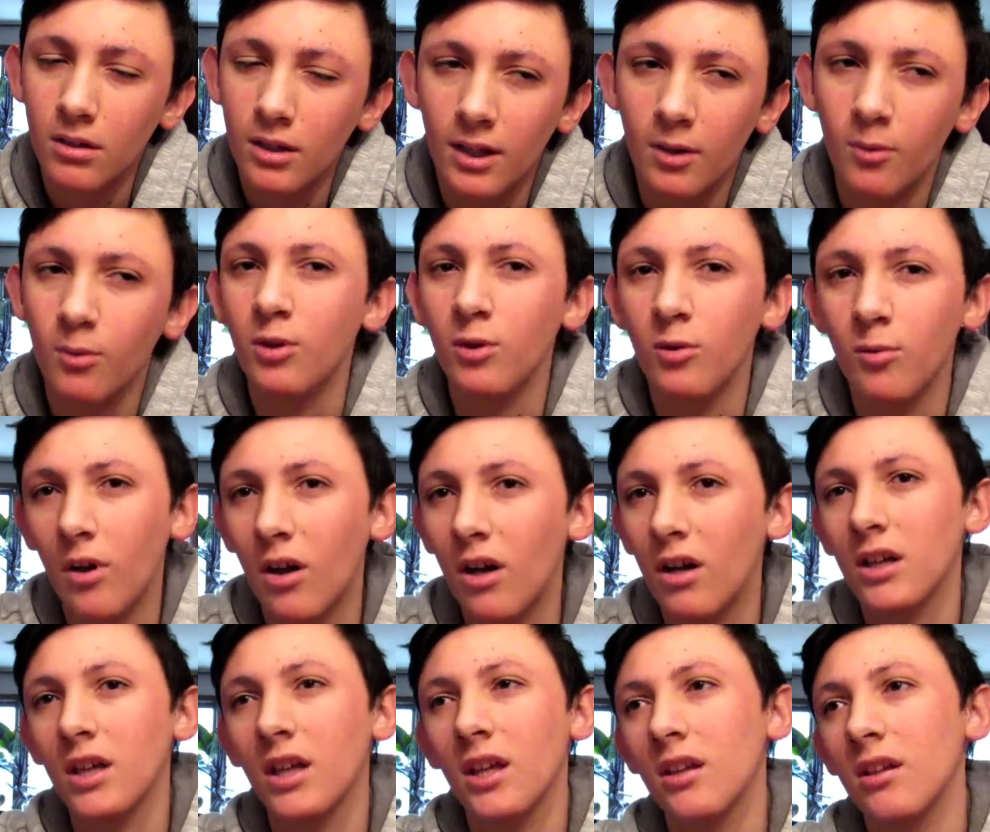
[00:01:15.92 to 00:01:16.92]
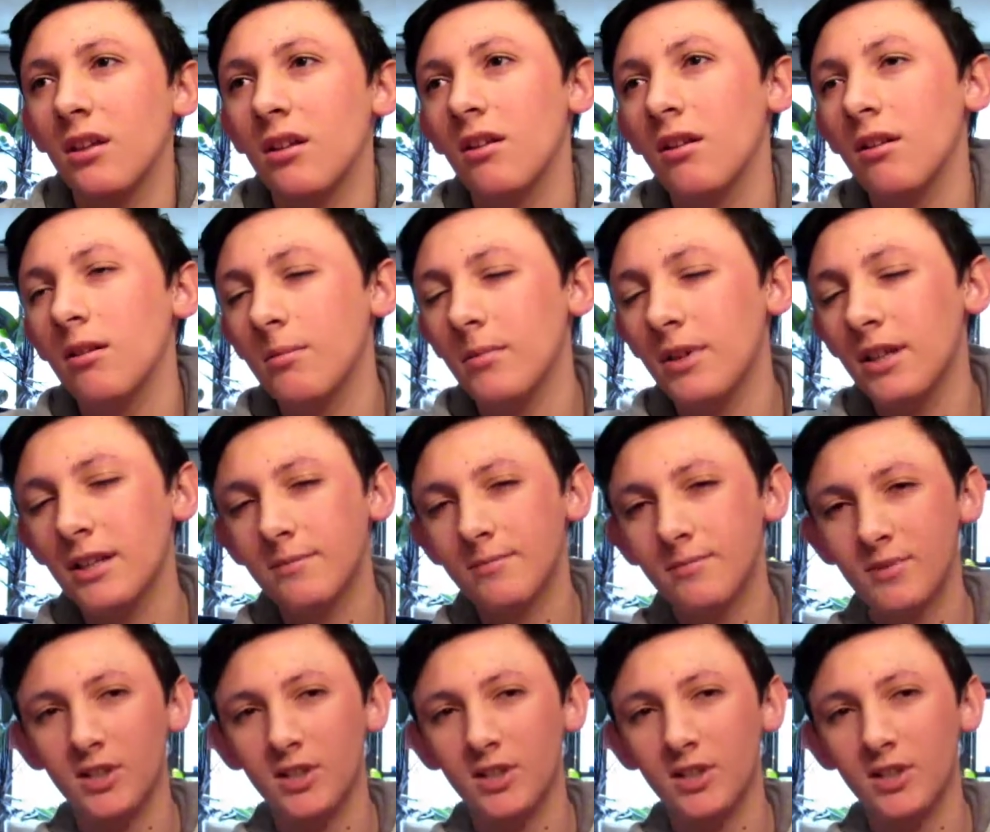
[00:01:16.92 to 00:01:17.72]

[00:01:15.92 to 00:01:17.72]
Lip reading: Like, when you walk in, you know what I mean?